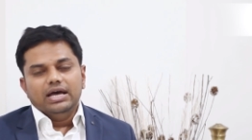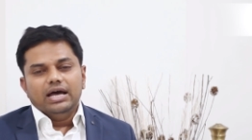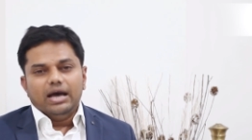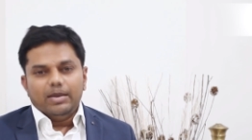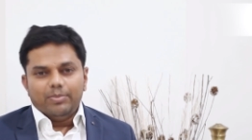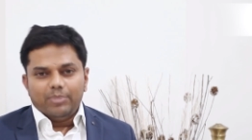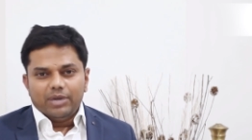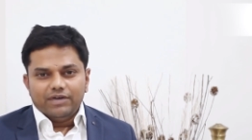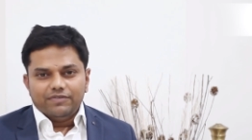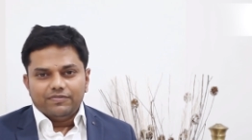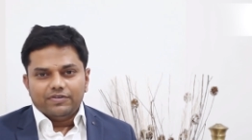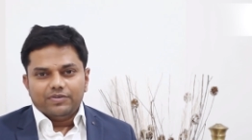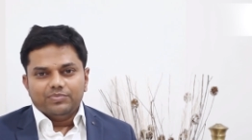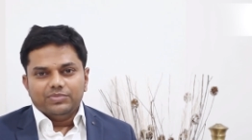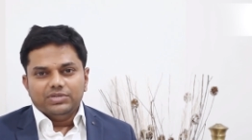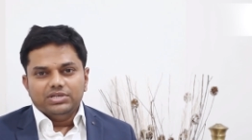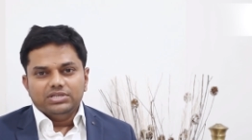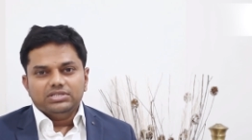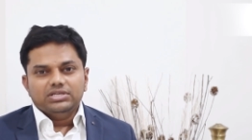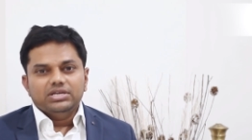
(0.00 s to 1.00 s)
Apart from
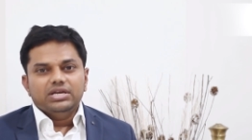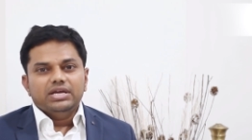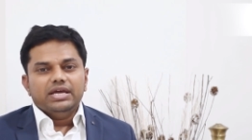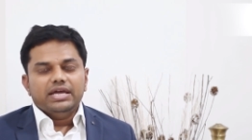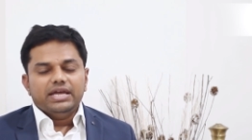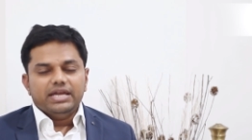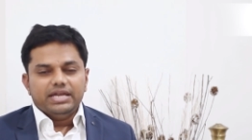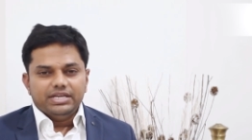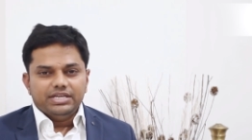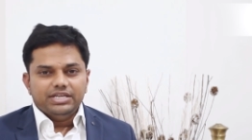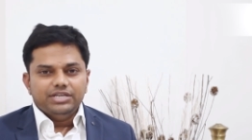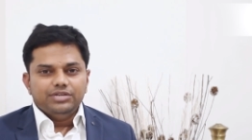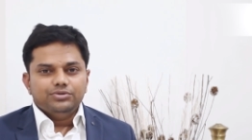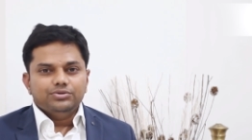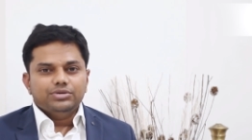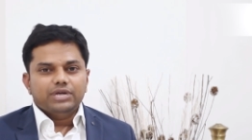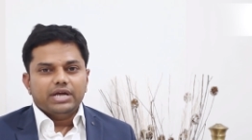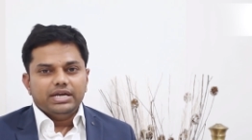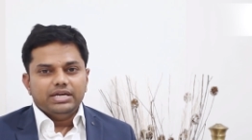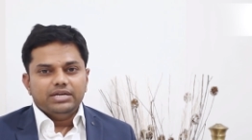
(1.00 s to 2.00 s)
this, 80 to
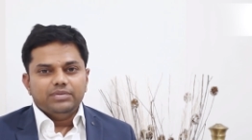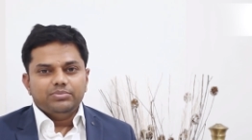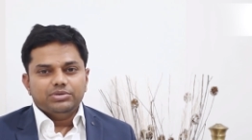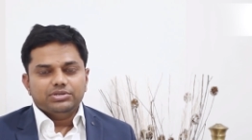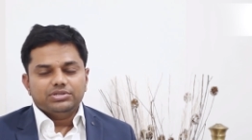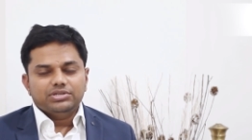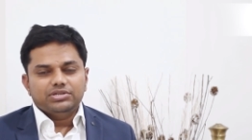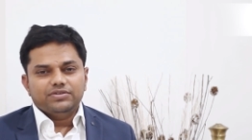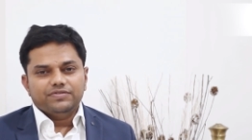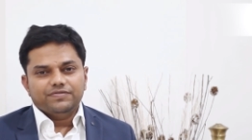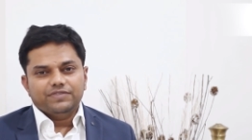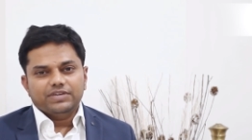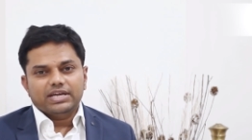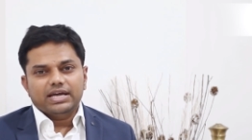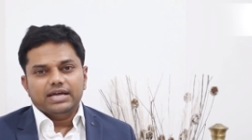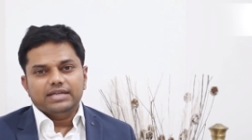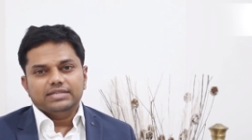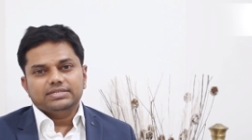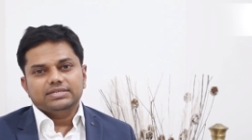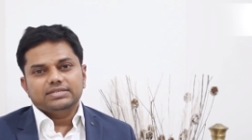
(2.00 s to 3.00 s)
90% of the
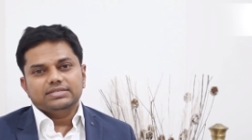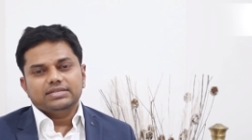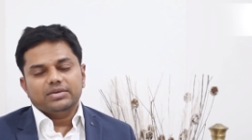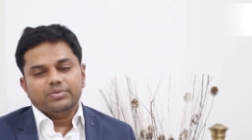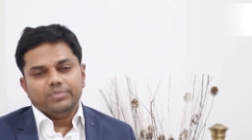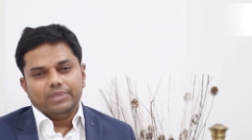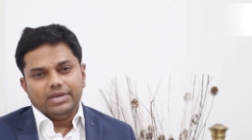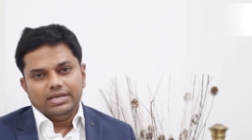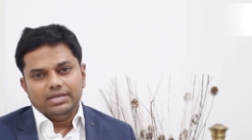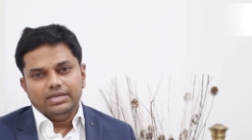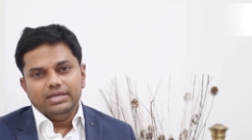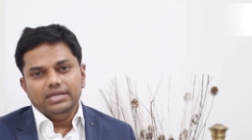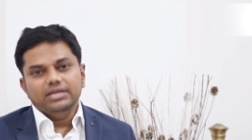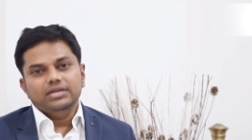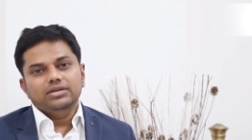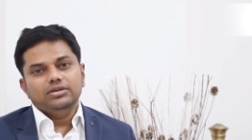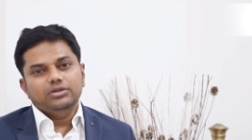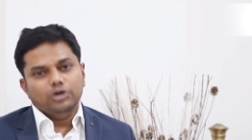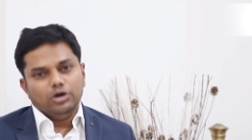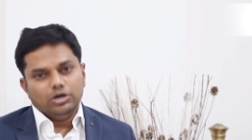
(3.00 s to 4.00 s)
cancers are mainly
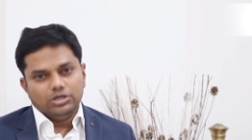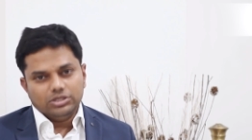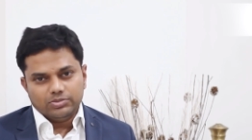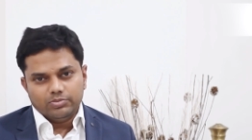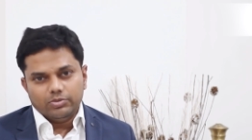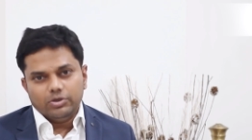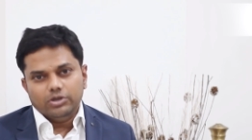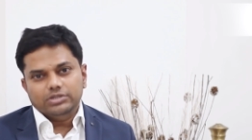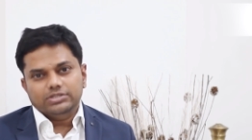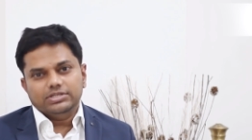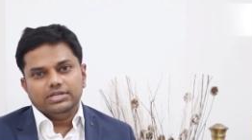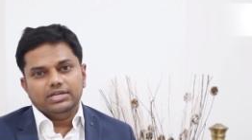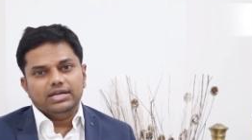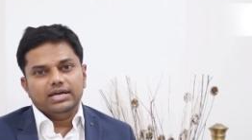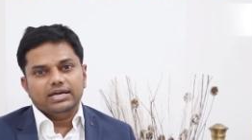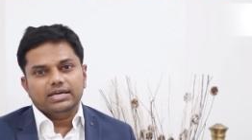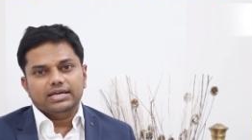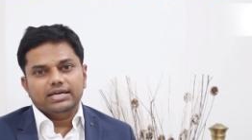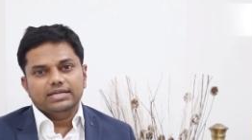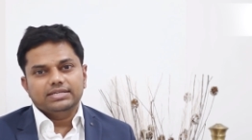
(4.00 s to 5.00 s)
non-small cell
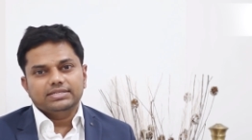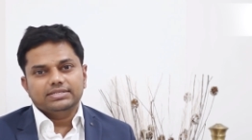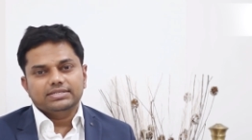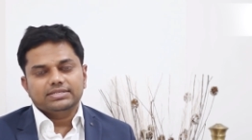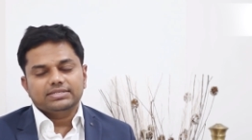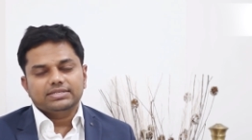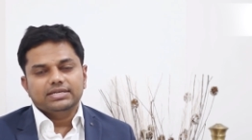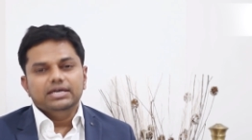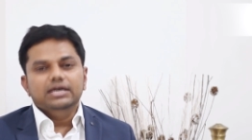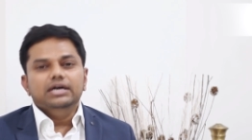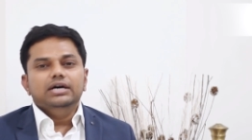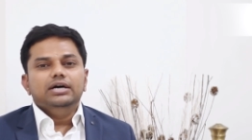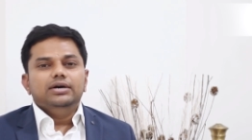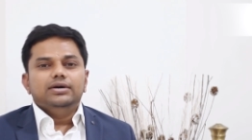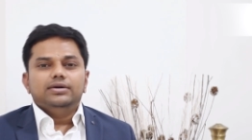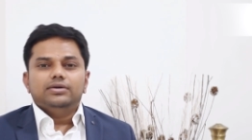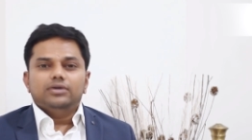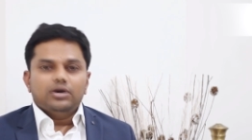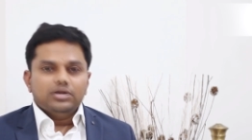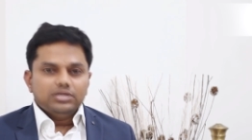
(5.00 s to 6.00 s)
lung cancers.
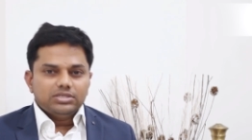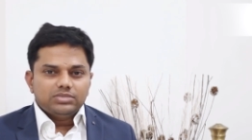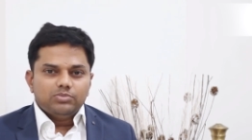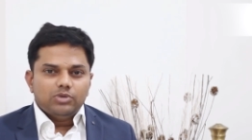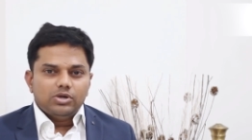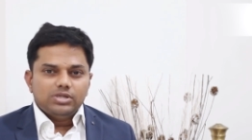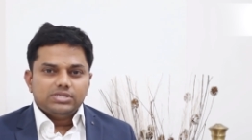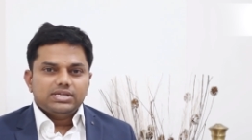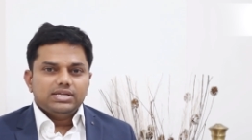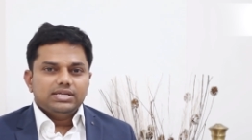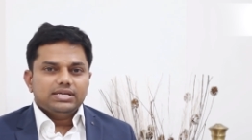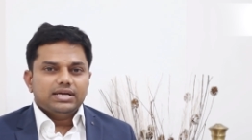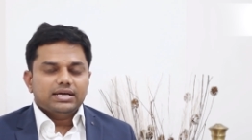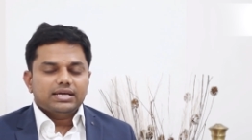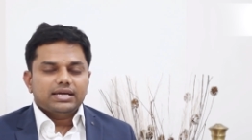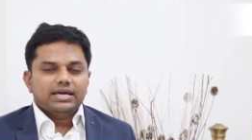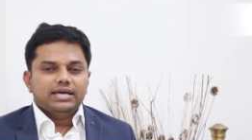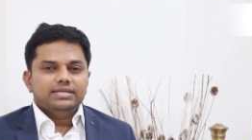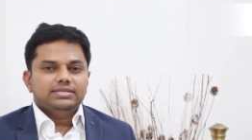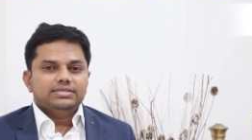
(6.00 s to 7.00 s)
Non-small cell
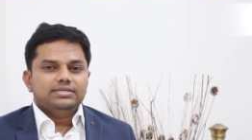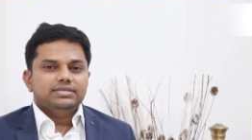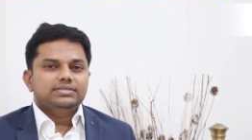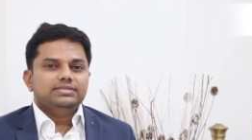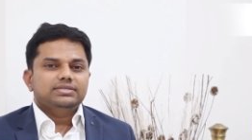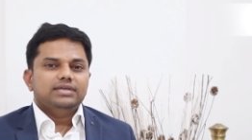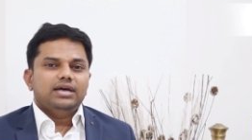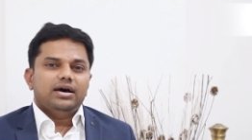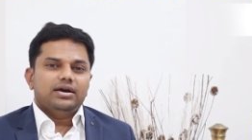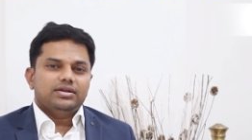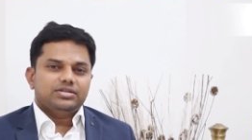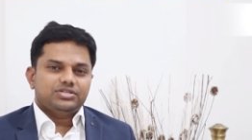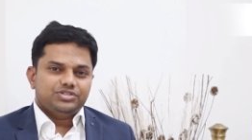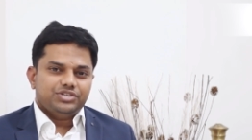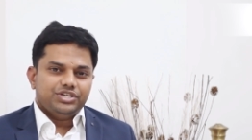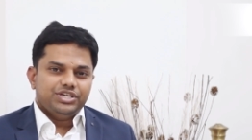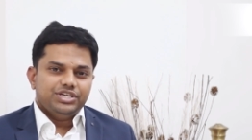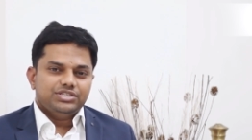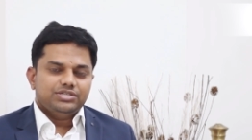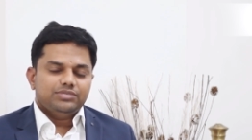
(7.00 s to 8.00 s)
lung cancers are
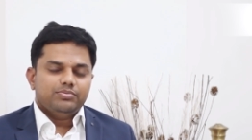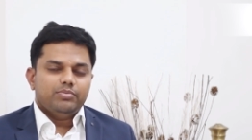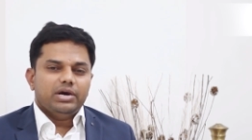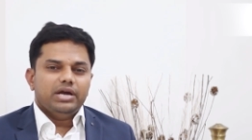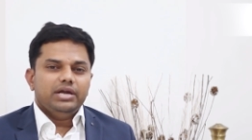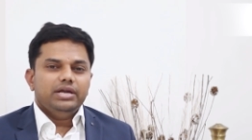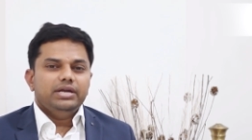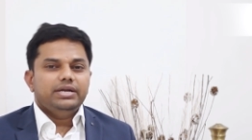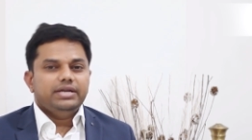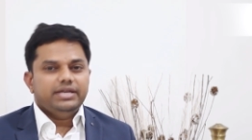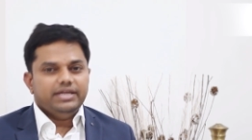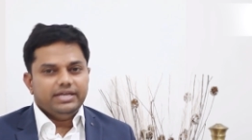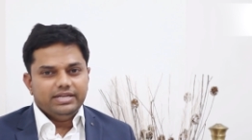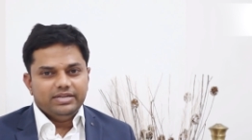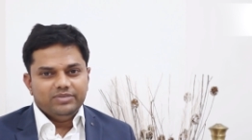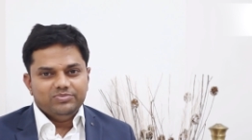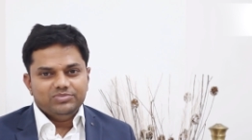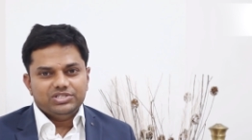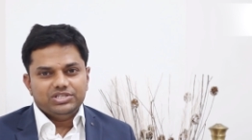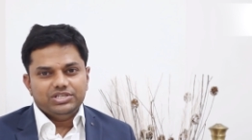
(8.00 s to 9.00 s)
staged by
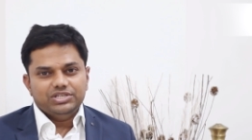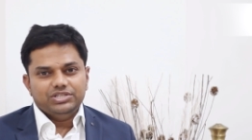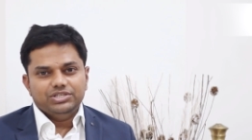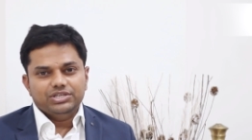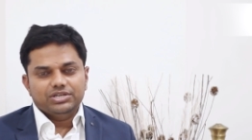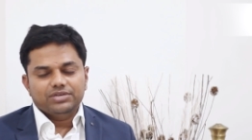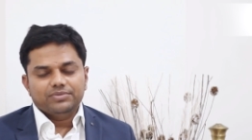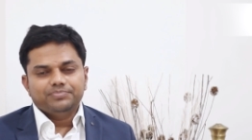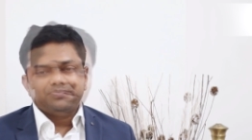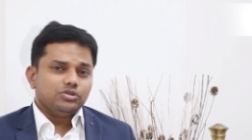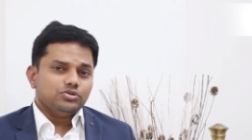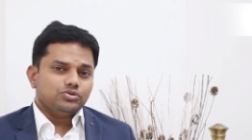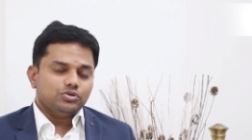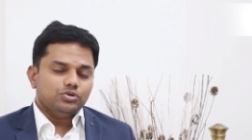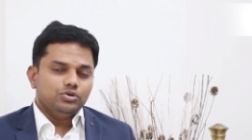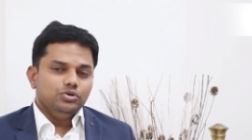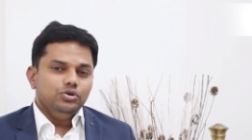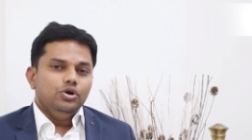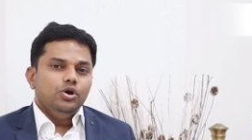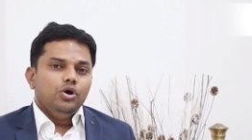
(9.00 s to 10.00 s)
TNM staging. So,
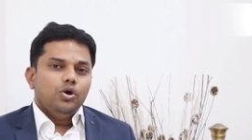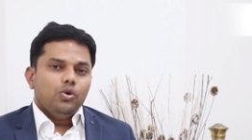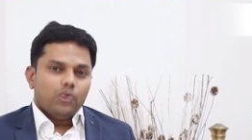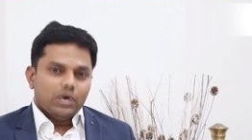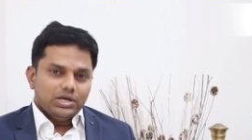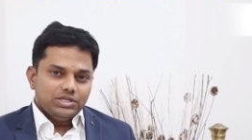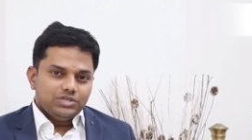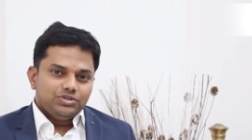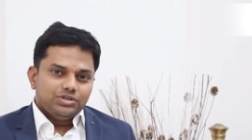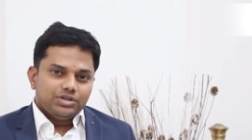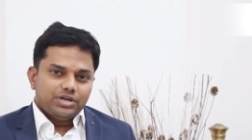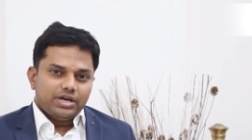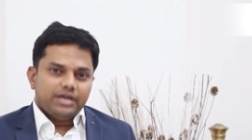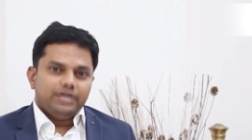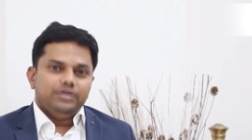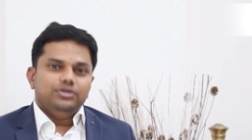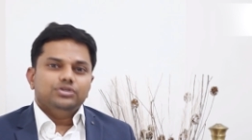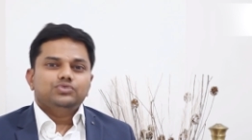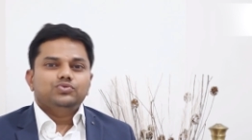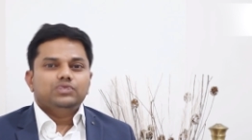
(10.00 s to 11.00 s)
once you are
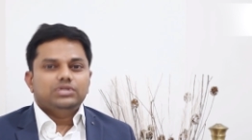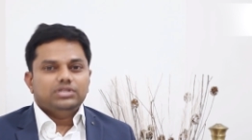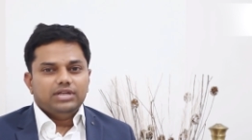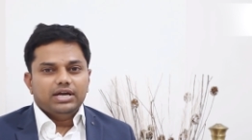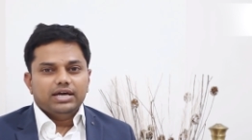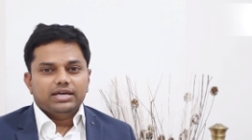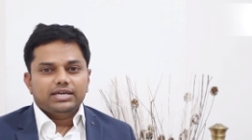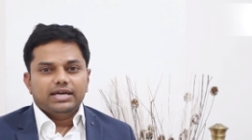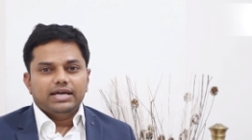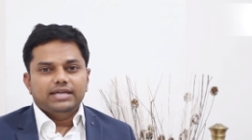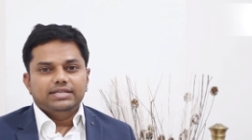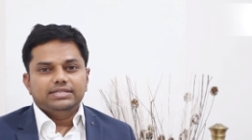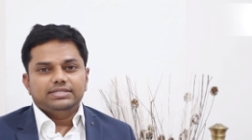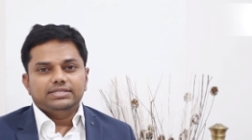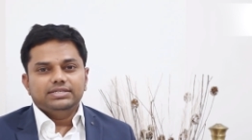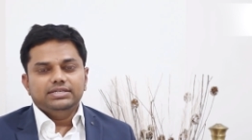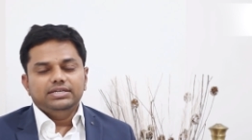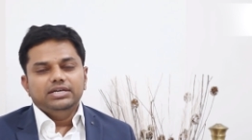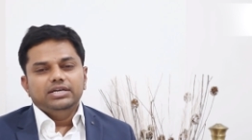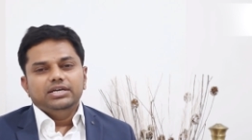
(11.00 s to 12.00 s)
diagnosed with lung
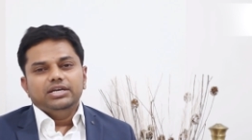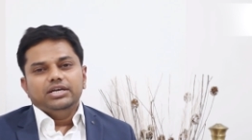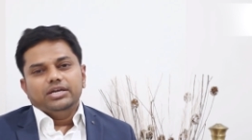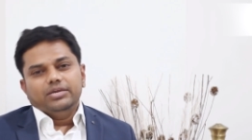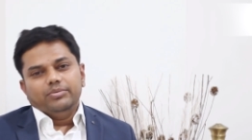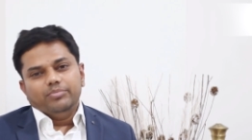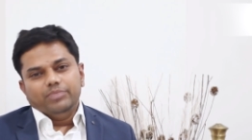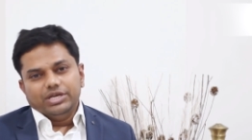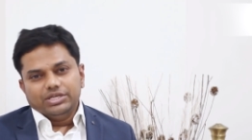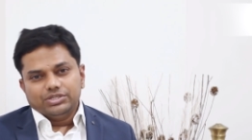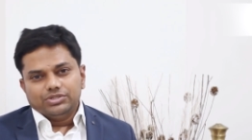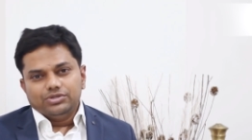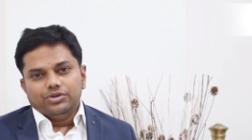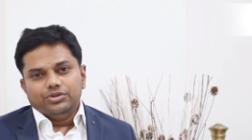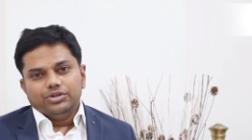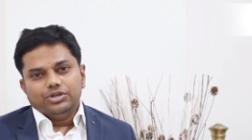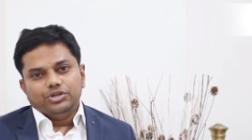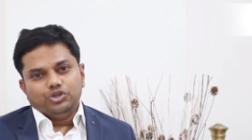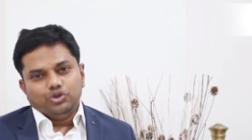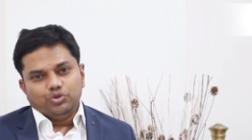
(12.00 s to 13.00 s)
cancer, based
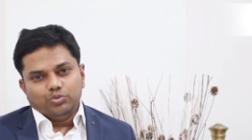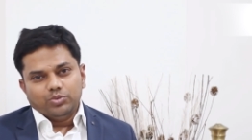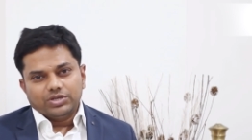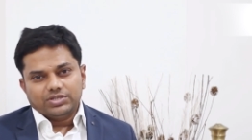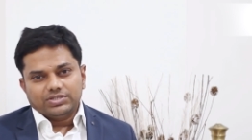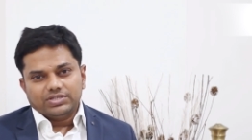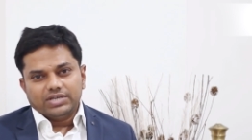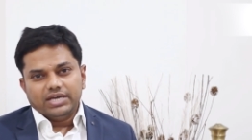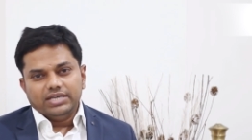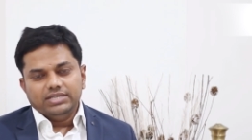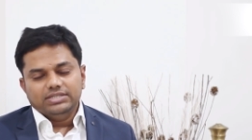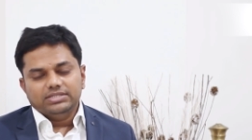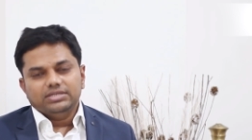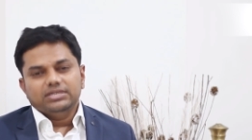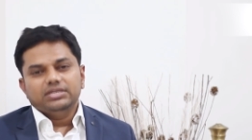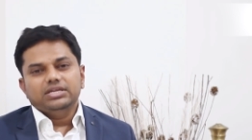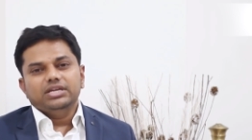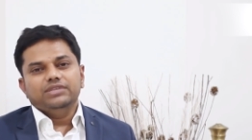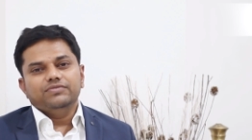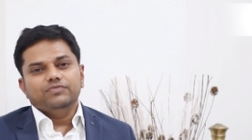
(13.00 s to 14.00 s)
on the tumor size,
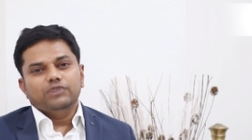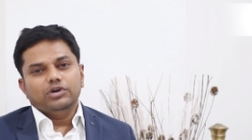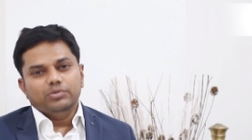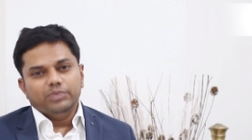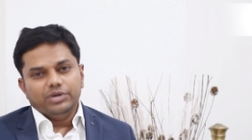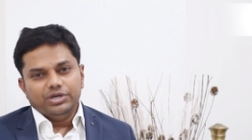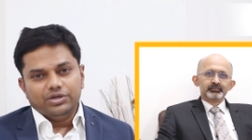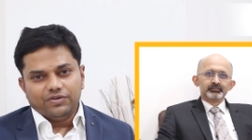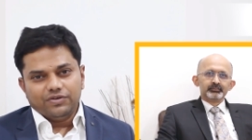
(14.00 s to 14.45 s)
involvement